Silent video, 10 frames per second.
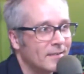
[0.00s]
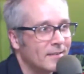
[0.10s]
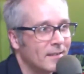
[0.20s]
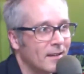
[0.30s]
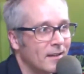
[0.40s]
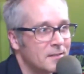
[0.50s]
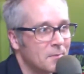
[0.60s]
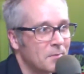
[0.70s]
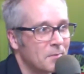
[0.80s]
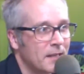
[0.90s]
uh,
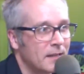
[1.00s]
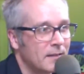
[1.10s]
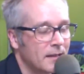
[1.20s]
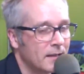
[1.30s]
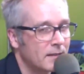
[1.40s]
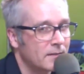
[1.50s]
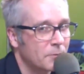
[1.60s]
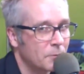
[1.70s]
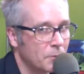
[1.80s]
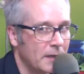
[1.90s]
something that
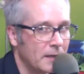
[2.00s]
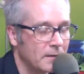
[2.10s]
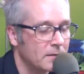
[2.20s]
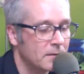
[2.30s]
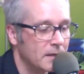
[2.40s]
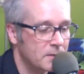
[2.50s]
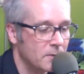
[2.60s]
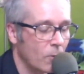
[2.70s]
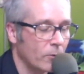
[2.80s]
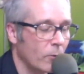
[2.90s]
we, as
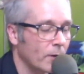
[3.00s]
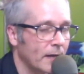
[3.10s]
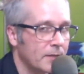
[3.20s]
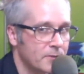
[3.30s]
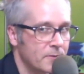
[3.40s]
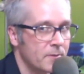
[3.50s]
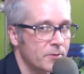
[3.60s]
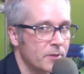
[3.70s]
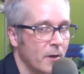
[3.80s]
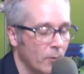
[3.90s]
or- organizers of the
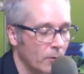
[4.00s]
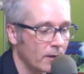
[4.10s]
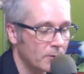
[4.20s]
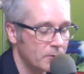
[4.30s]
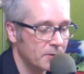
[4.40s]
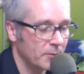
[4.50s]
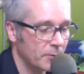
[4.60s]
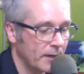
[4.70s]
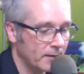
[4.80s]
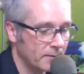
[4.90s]
show, and I was getting
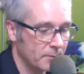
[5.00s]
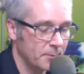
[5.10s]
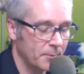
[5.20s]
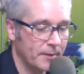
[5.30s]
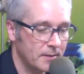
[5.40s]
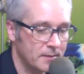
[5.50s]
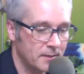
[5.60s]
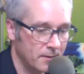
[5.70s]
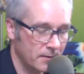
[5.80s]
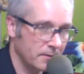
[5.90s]
ready to, to bring this
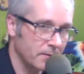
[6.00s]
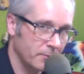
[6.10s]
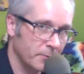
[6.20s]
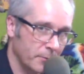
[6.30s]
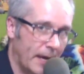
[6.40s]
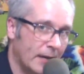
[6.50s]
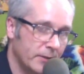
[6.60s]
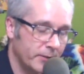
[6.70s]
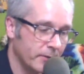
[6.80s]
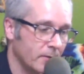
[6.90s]
to react
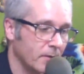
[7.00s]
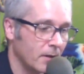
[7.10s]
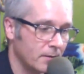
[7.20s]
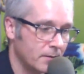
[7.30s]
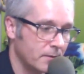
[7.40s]
to your uh,